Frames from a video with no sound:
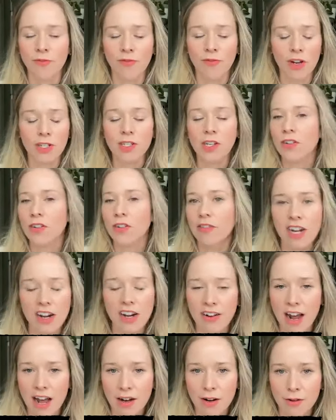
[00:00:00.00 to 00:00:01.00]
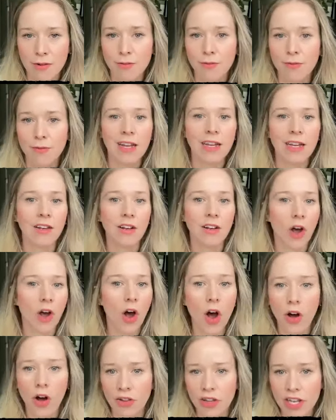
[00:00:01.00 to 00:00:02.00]
first career out of
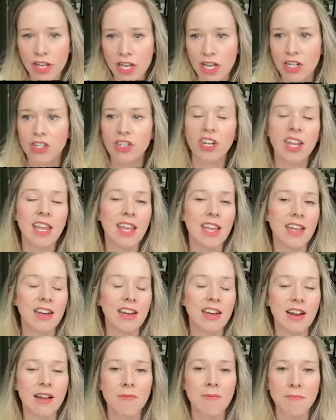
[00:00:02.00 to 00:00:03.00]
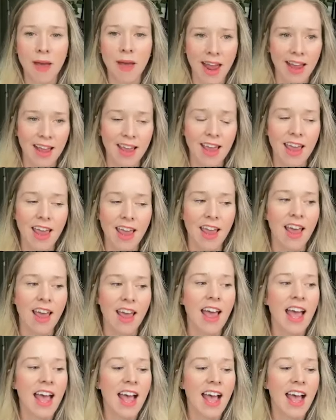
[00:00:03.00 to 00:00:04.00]
college in banking.
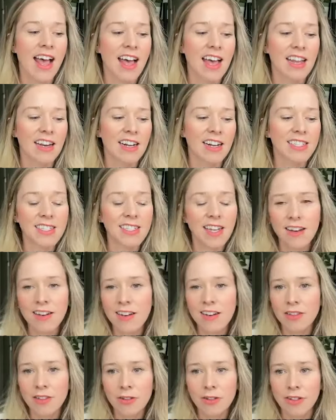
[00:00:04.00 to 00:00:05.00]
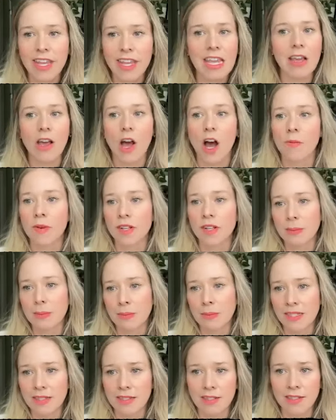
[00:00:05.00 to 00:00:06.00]
And I started a little e-commerce
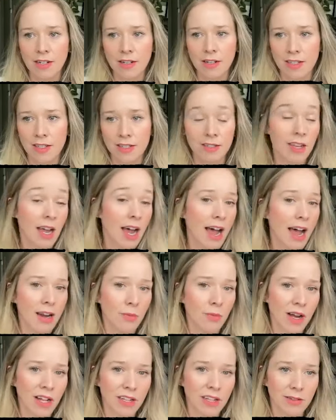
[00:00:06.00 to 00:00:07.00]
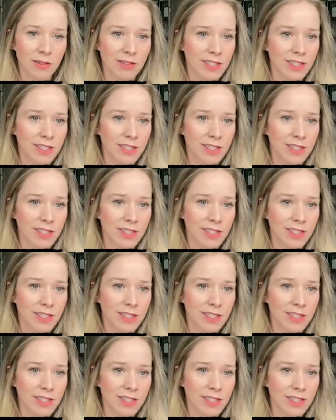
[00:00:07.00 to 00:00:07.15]
business on the side while I